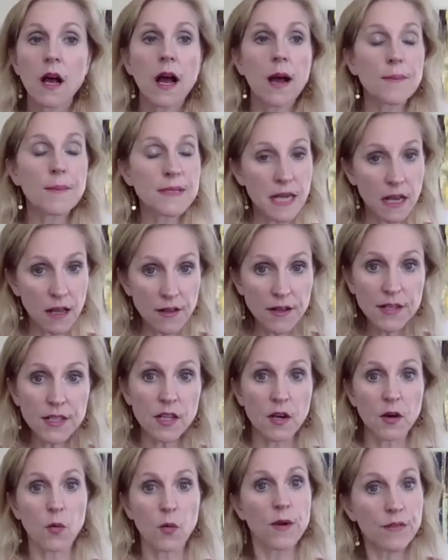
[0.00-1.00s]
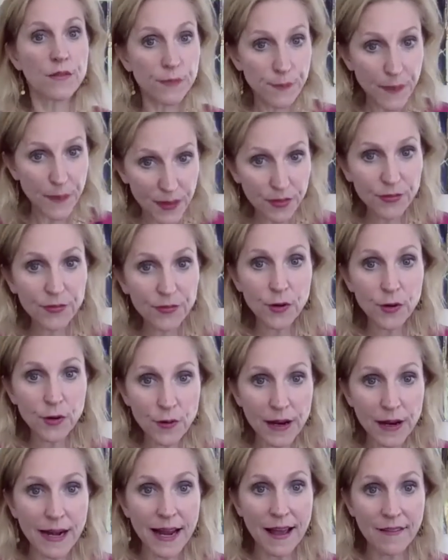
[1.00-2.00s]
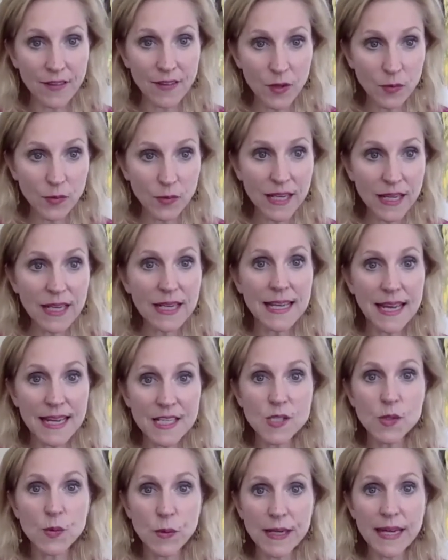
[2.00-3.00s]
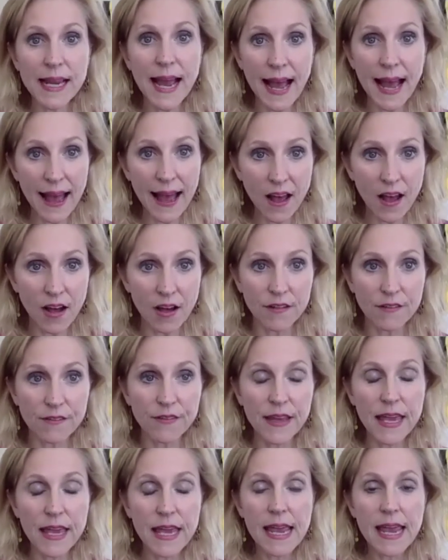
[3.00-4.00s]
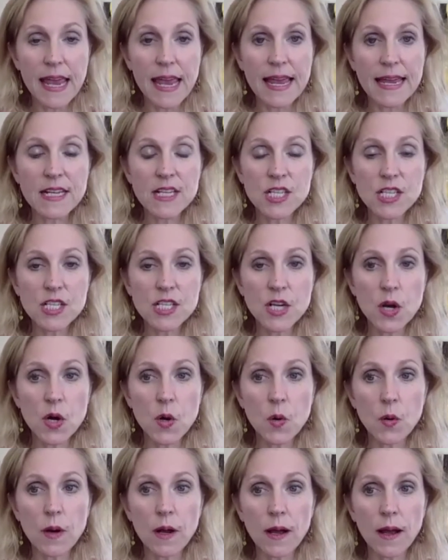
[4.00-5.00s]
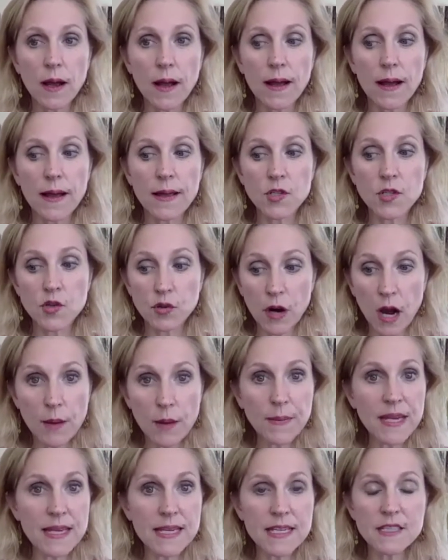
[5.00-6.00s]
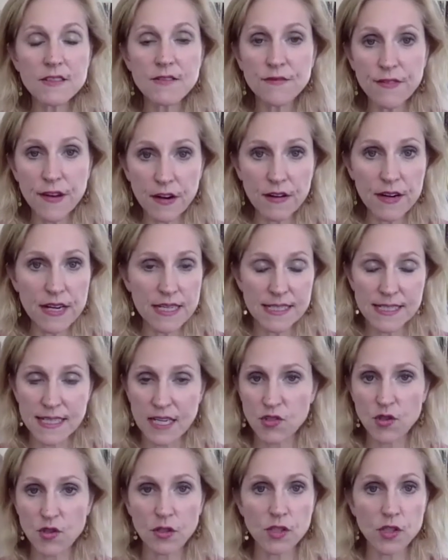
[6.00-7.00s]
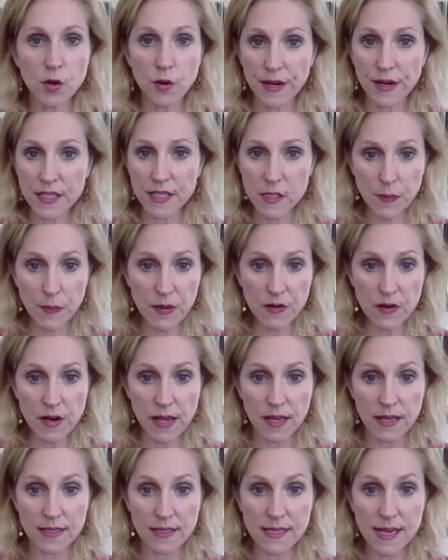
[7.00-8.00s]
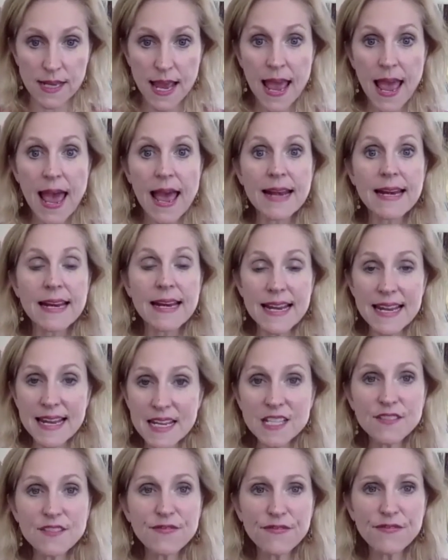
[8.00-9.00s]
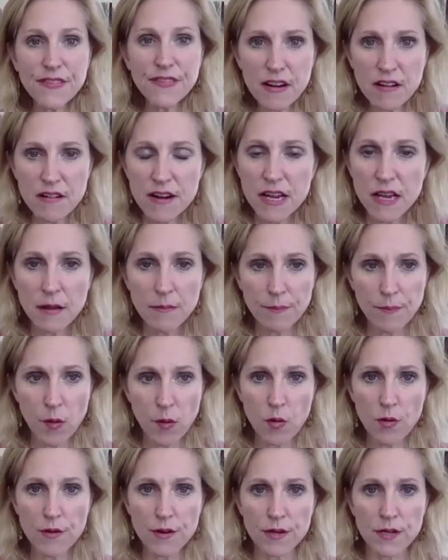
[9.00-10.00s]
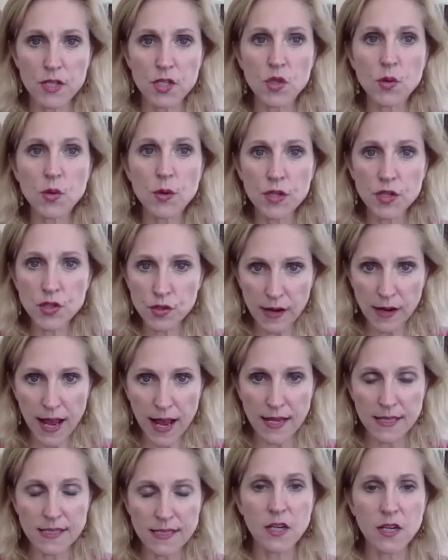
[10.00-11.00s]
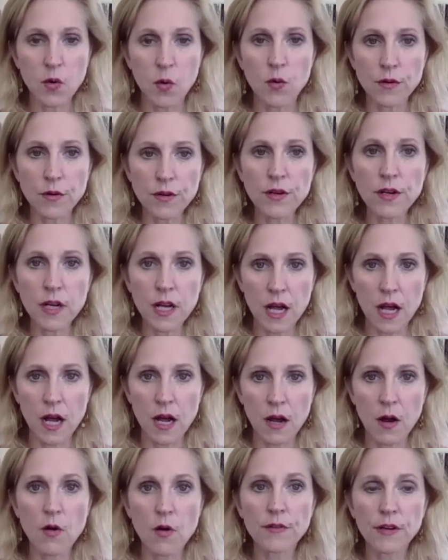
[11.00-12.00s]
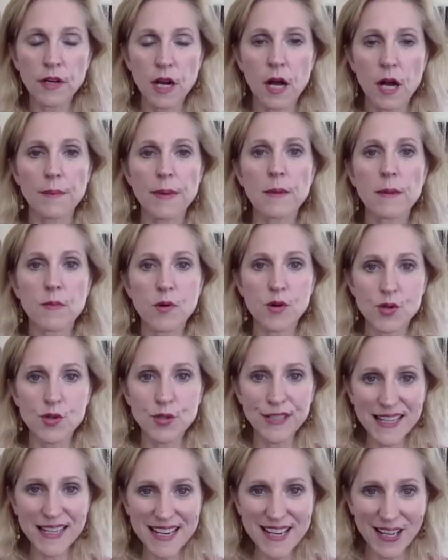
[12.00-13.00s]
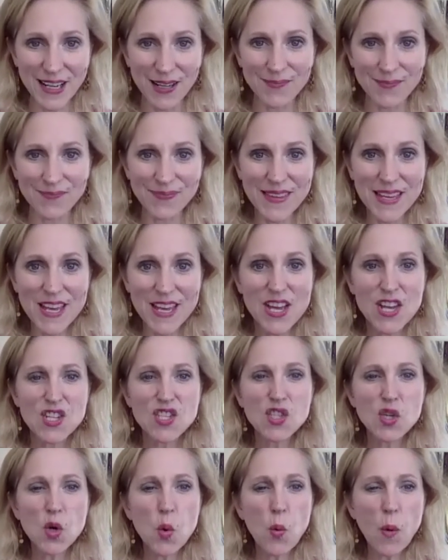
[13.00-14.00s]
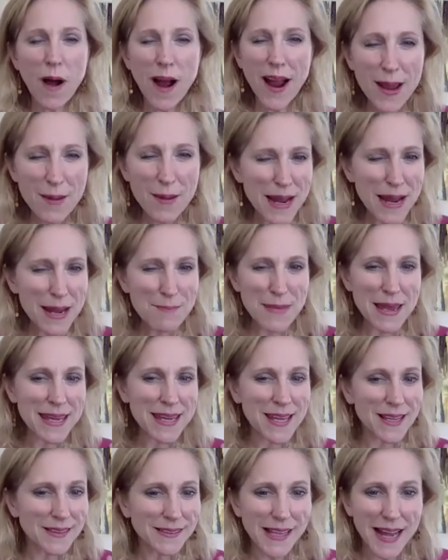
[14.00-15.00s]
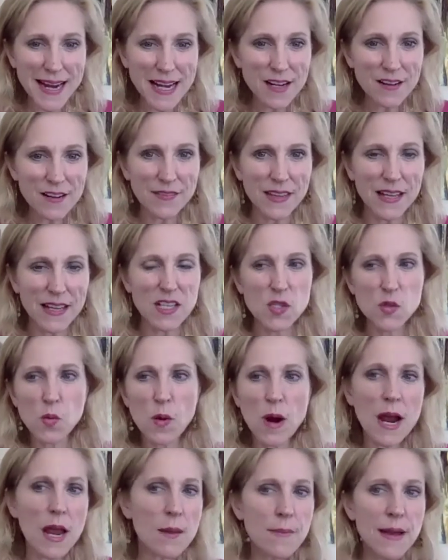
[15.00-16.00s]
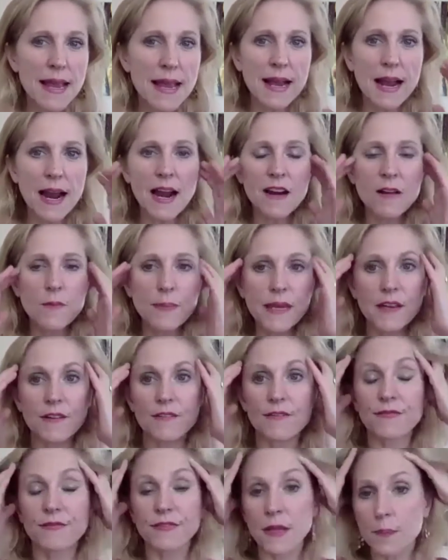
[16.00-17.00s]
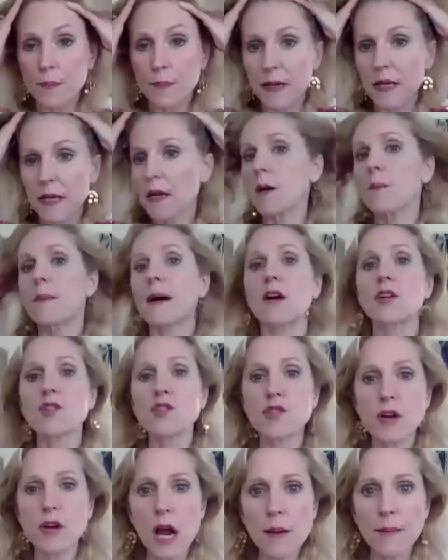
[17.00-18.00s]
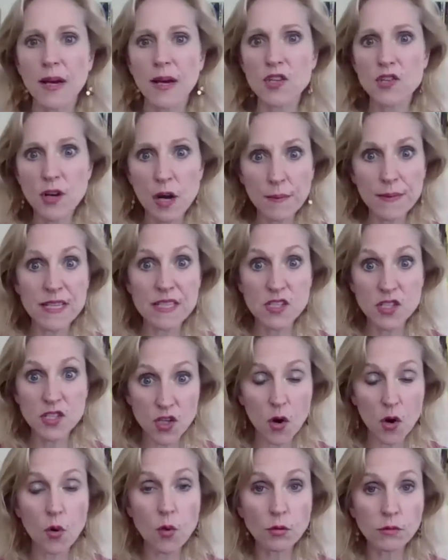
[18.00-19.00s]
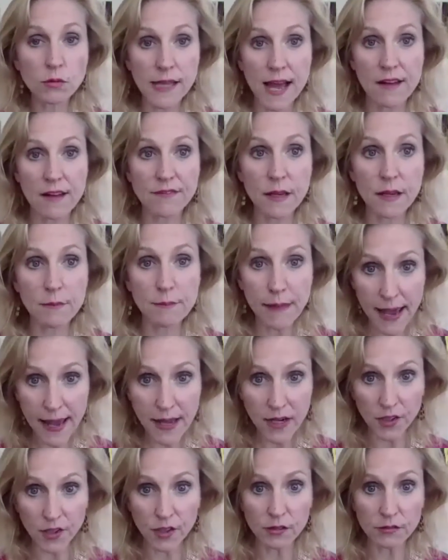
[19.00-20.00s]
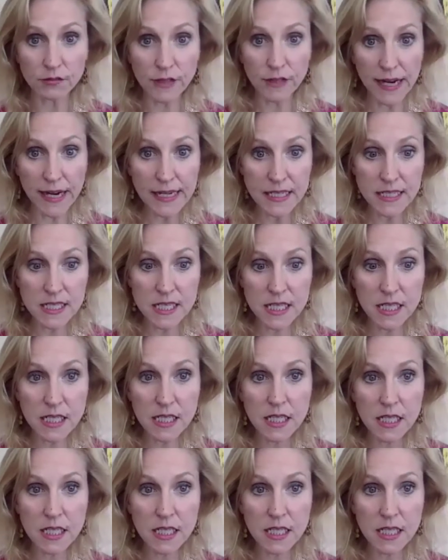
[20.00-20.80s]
I'm telling you, we've been through it, haven't we? Yes, we have. And so uh, trauma is very central to our experience, and it is very important to address in order to co- overcome emotional eating. So why am I making light of this? Why am I kind of being flippant about trauma? Trauma is no laughing matter, right?